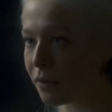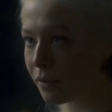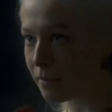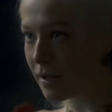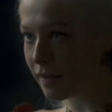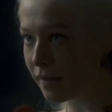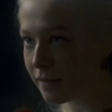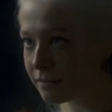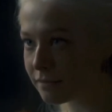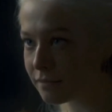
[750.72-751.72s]
didn't want to
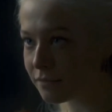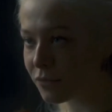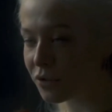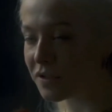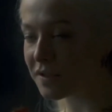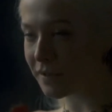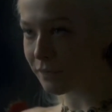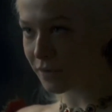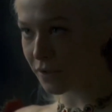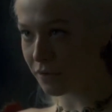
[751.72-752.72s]
be a mom and
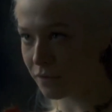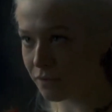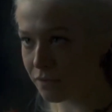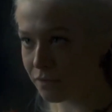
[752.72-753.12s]
she's